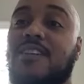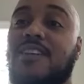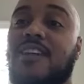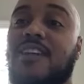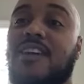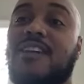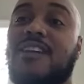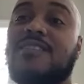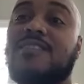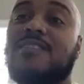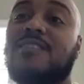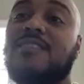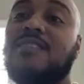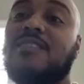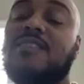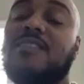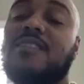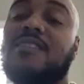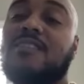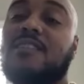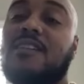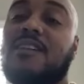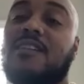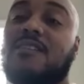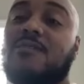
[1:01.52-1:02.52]
a godsend
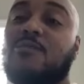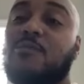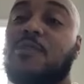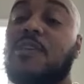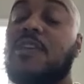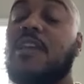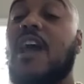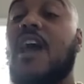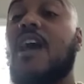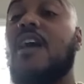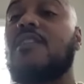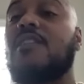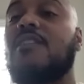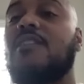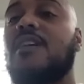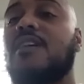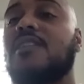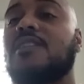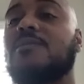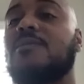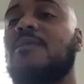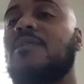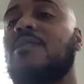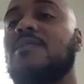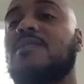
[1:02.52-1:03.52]
thing that we had that
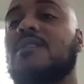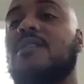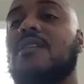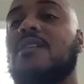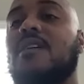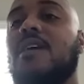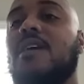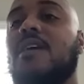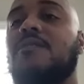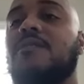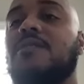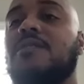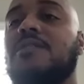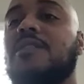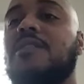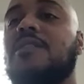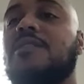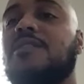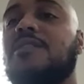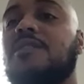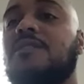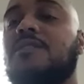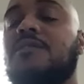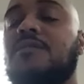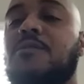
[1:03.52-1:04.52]
small talk
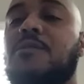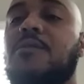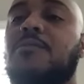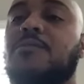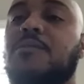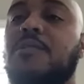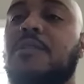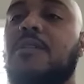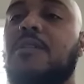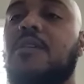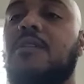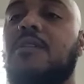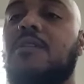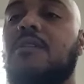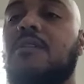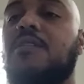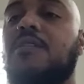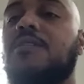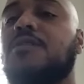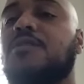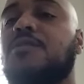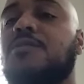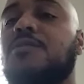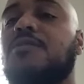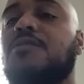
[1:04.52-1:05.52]
conversation for him to then
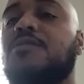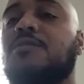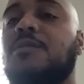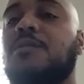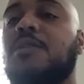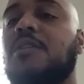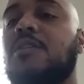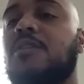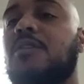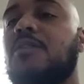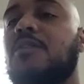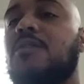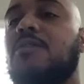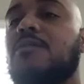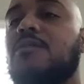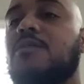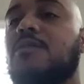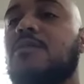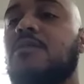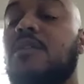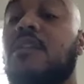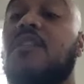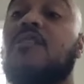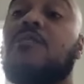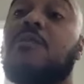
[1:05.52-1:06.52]
introduce me here
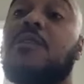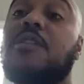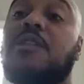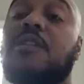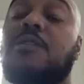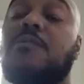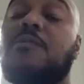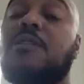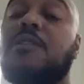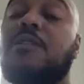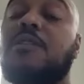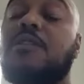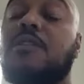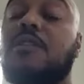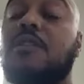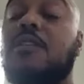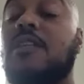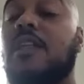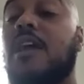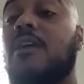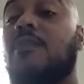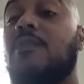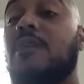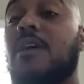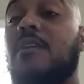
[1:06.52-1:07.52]
to give me the ability to
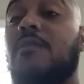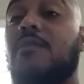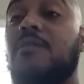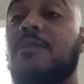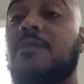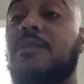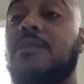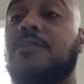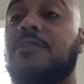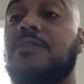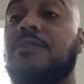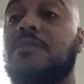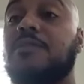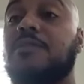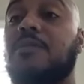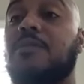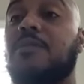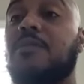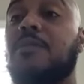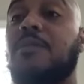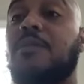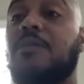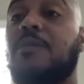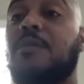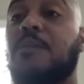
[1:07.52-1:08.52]
now have a relationship
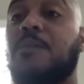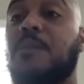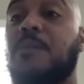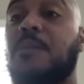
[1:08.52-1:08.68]
with him.